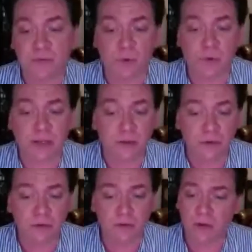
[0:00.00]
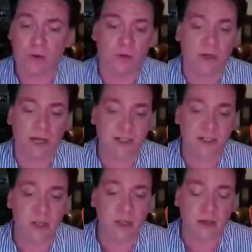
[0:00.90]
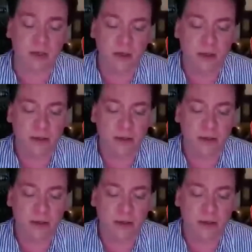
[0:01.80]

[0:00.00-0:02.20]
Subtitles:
what we do? No, not to me.